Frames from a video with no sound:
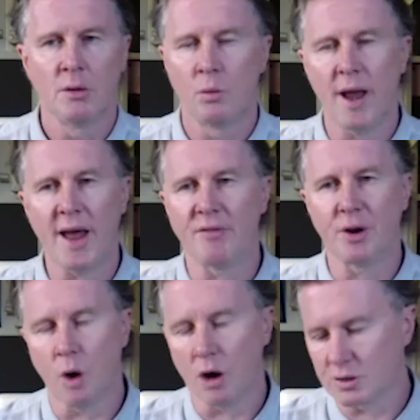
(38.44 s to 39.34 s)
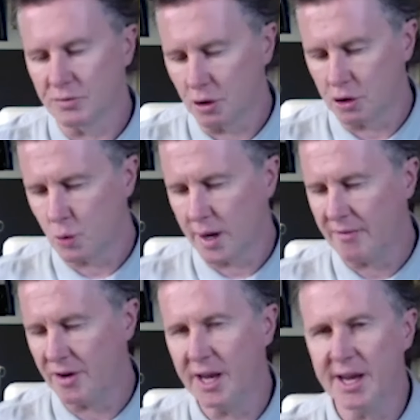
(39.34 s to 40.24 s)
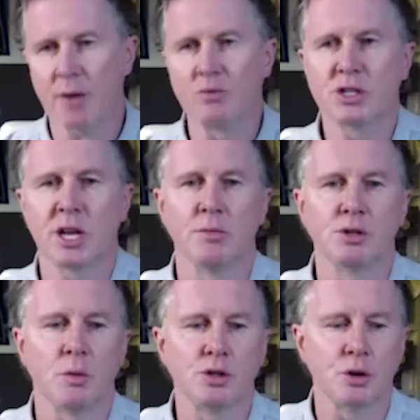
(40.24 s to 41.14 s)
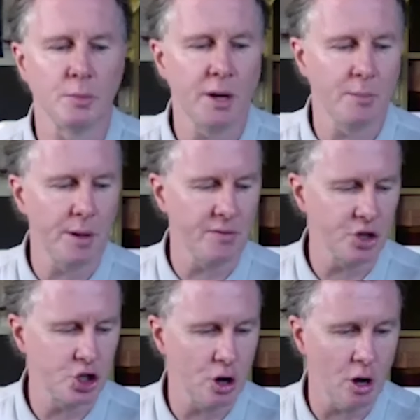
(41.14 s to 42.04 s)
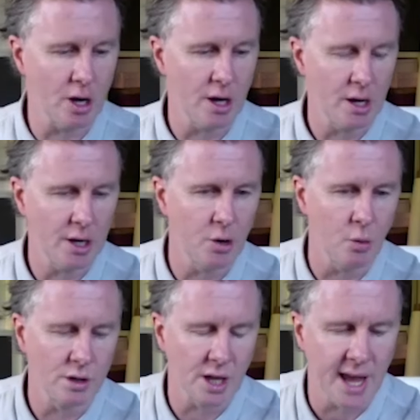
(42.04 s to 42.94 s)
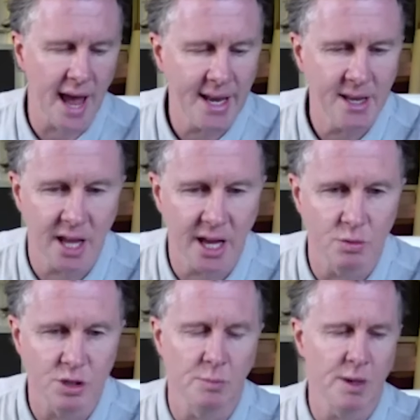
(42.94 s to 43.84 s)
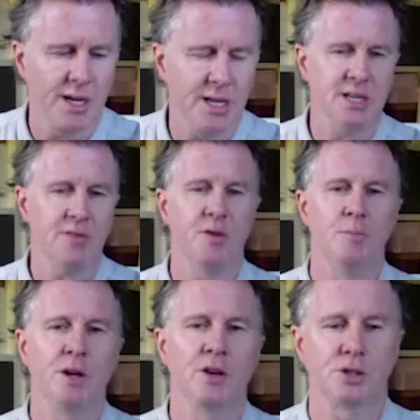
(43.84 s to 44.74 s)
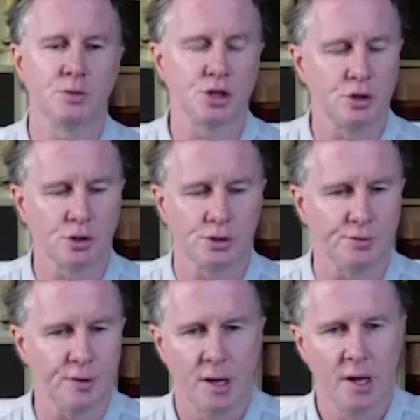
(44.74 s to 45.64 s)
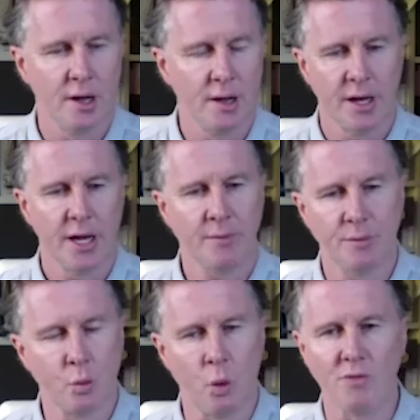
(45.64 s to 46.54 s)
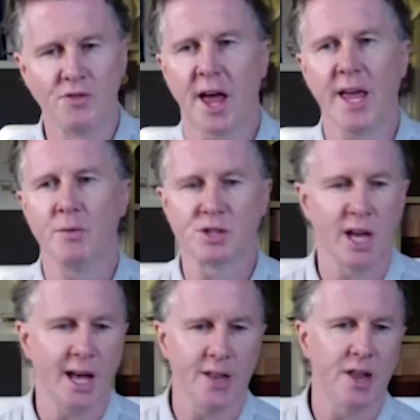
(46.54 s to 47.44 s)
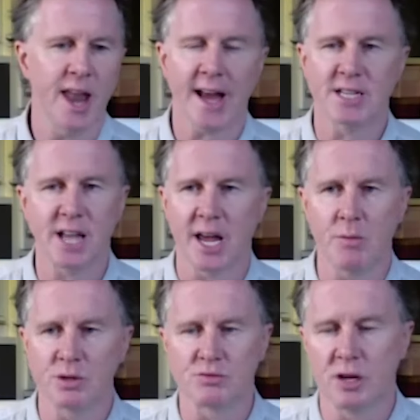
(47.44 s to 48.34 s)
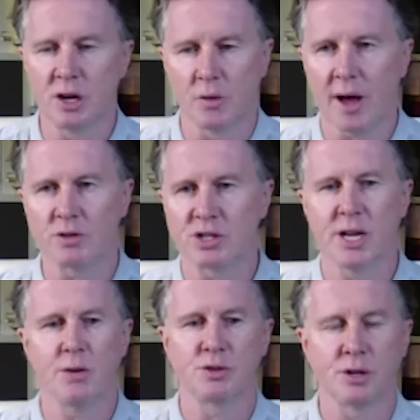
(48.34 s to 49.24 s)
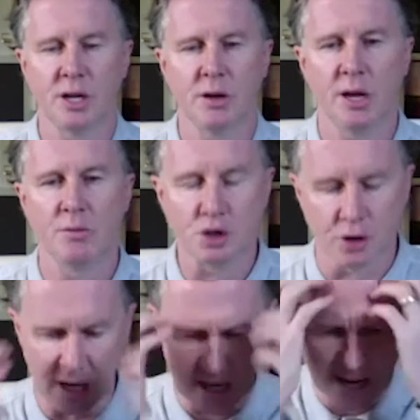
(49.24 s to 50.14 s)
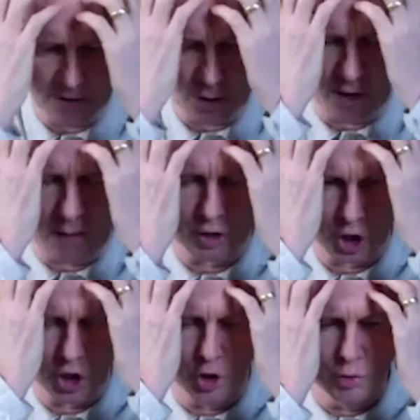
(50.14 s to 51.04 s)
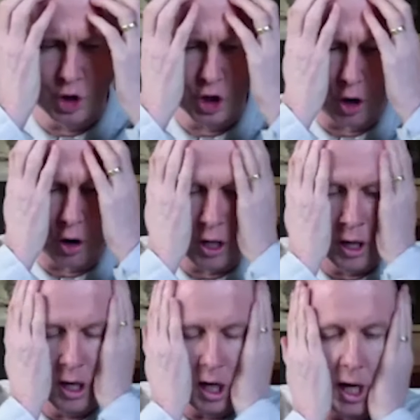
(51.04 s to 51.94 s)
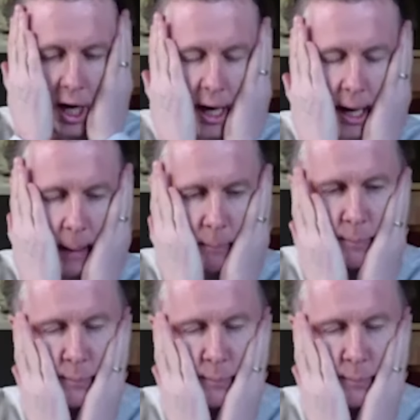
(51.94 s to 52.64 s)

whenever it was. Of course, whenever he announced it, it was always going to be a bit of a shock. You know, with the Kenny thing was completely different because it was sort of one day he was there and the next day he was, you know, that was it. He was going to leave. So that was a huge shock. But,